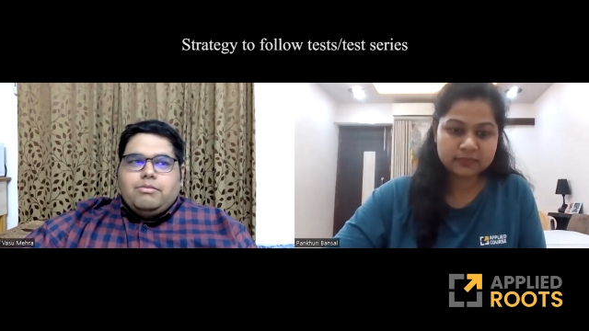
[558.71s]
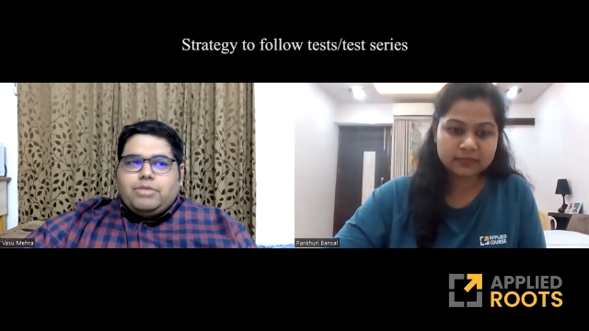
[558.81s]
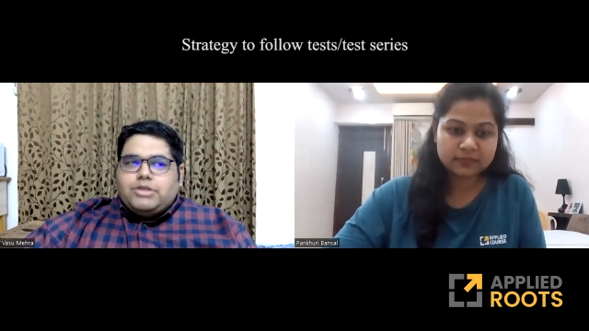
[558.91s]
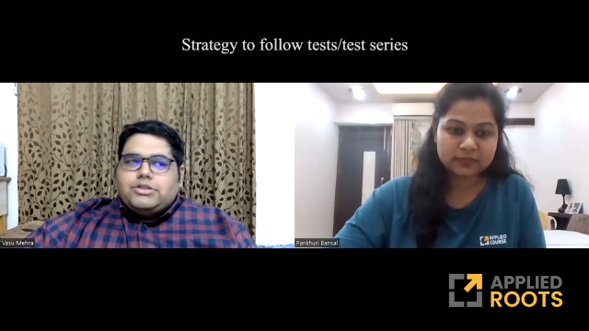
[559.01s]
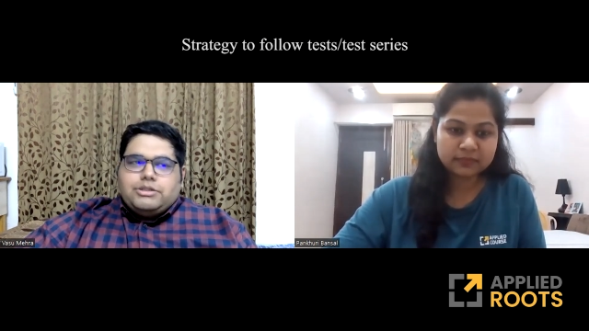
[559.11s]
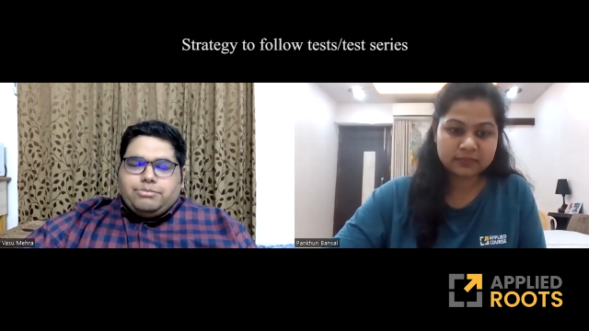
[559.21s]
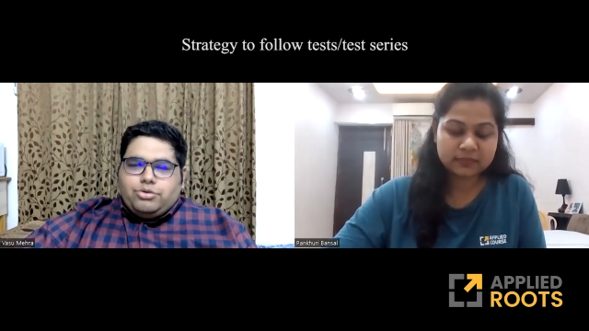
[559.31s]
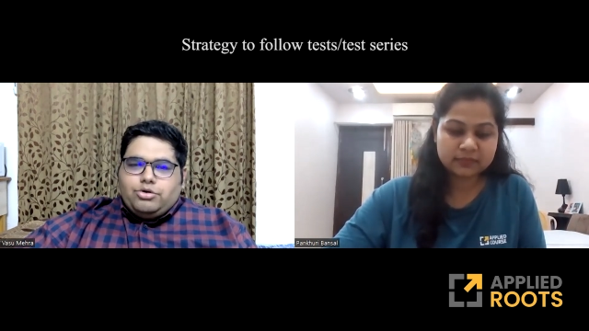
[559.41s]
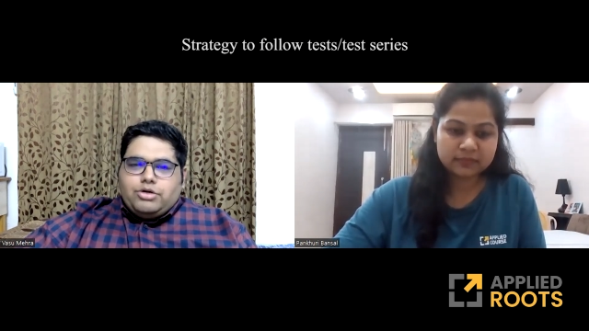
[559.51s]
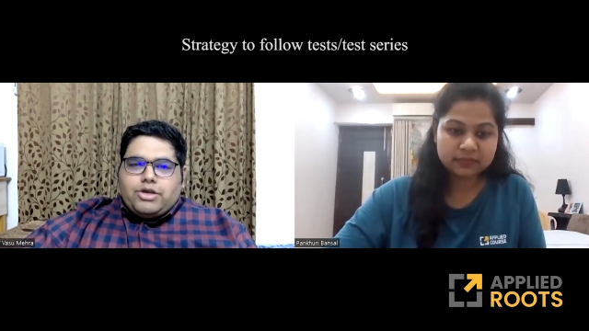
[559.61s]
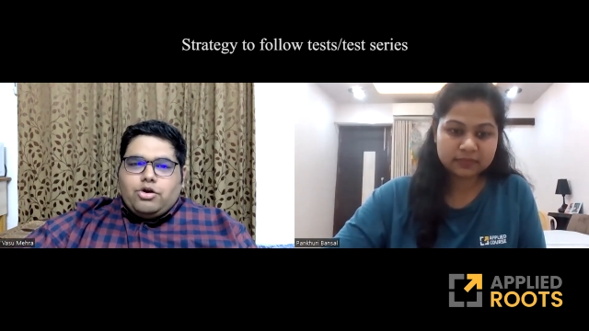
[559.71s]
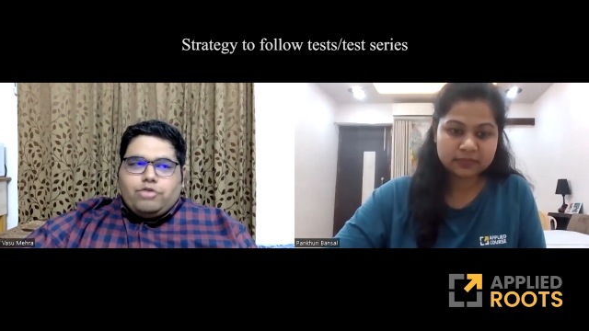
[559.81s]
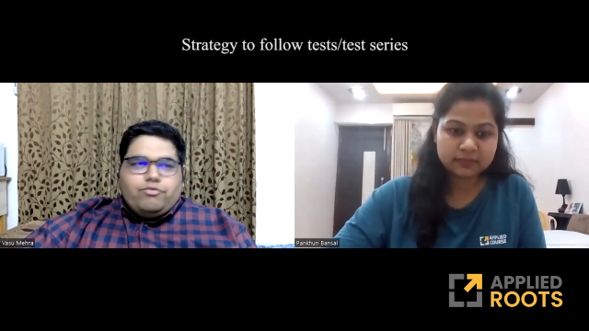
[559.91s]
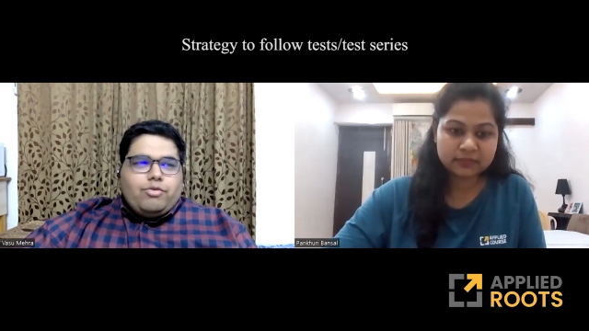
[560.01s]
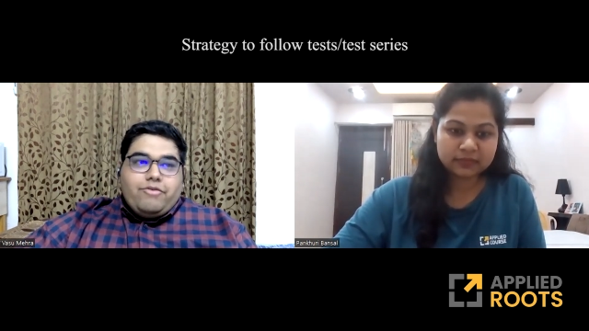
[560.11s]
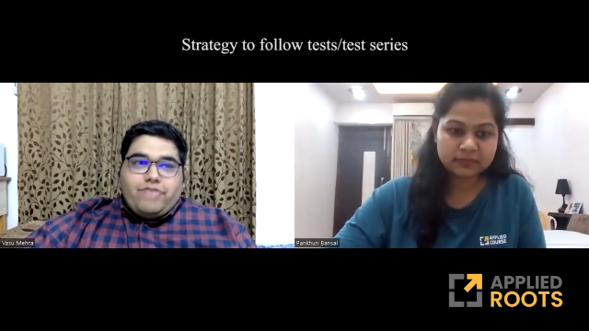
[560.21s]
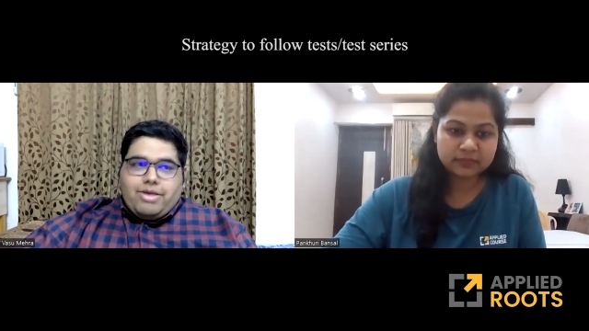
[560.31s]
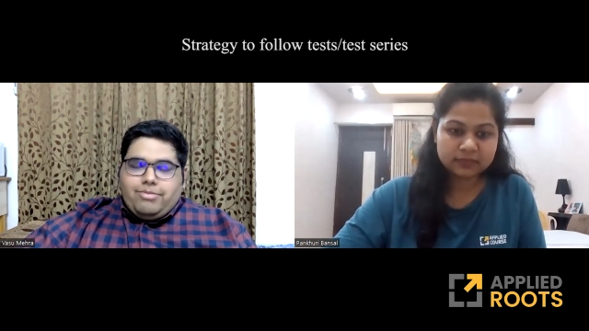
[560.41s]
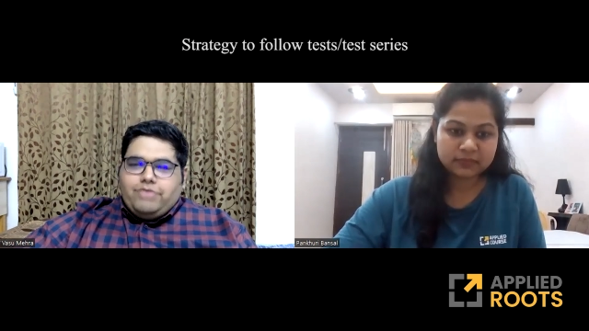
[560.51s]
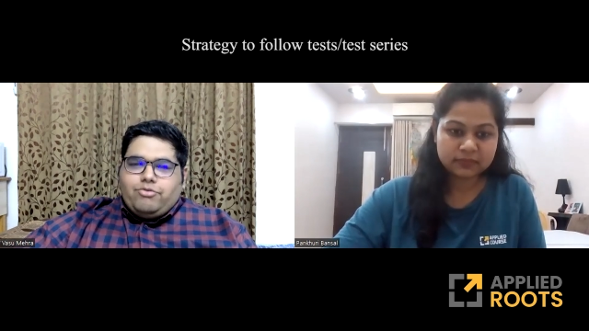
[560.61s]
Speaker 1: plus the support I got from my
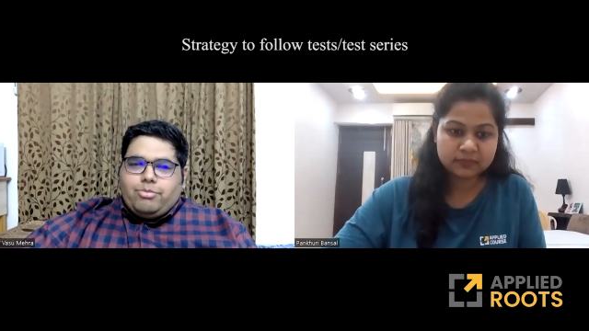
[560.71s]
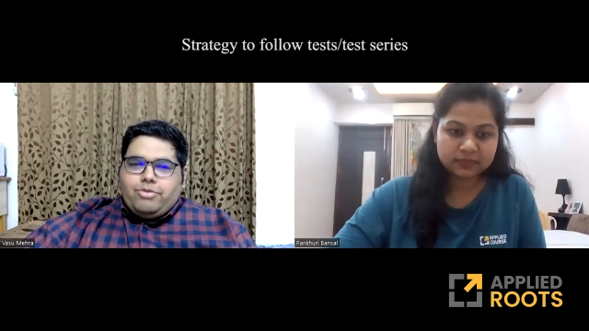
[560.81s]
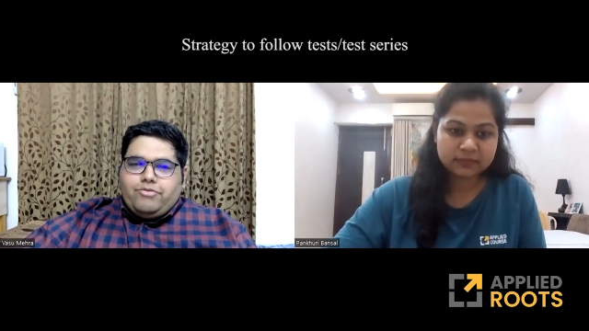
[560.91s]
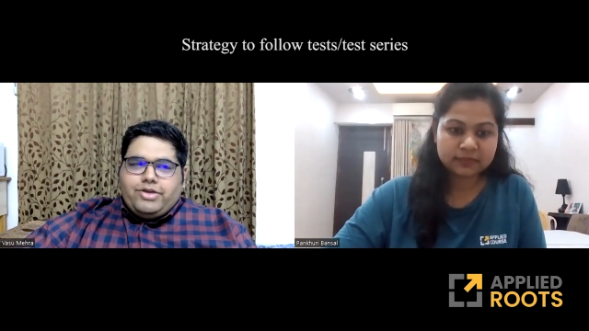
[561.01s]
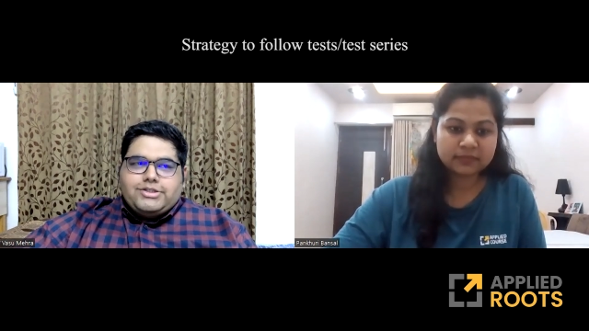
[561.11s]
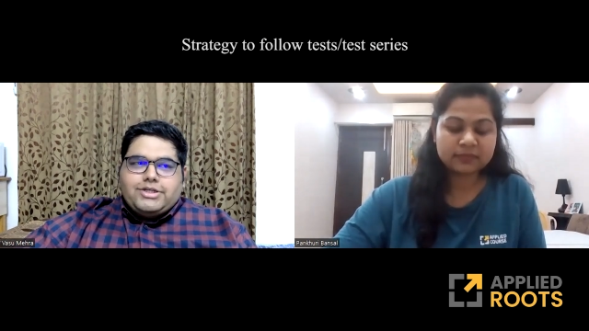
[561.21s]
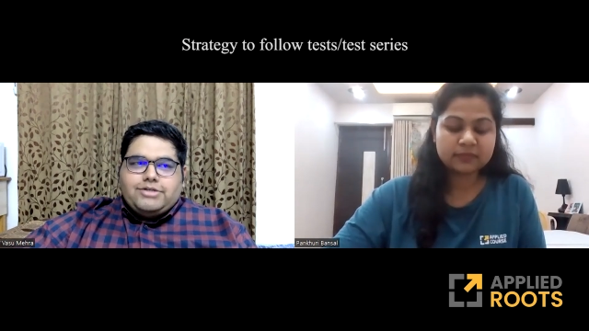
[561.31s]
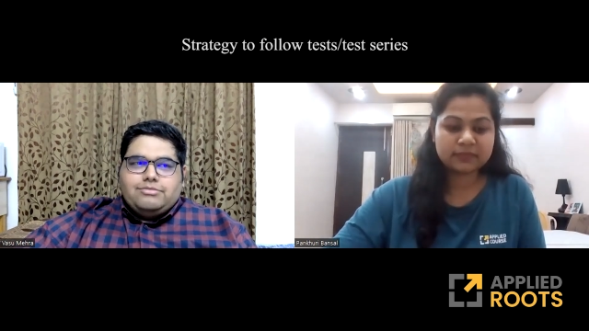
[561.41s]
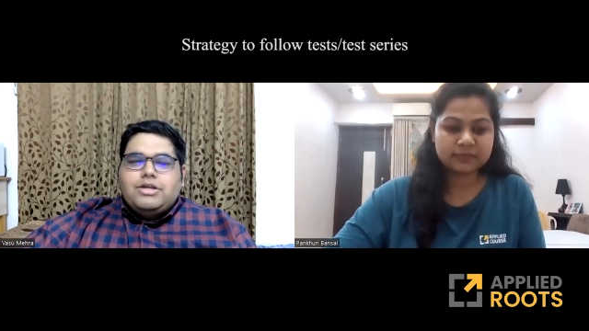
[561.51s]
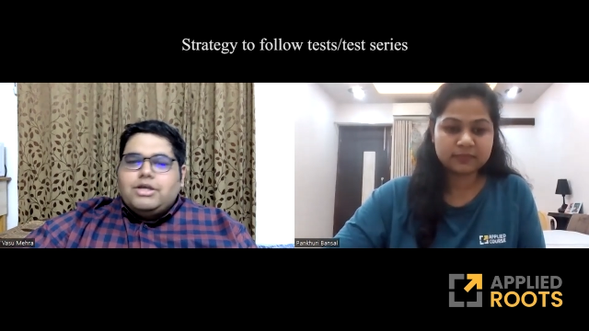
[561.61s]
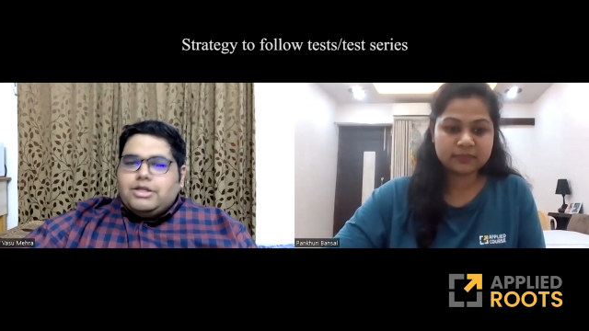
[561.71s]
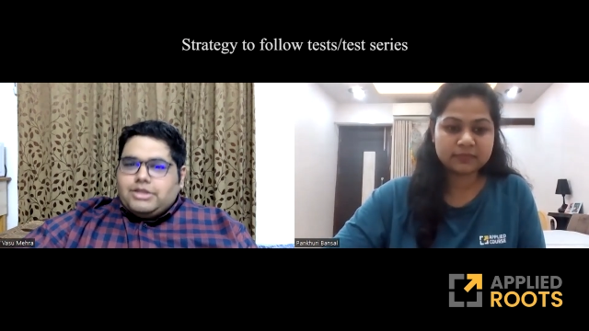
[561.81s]
family, from my friends, and the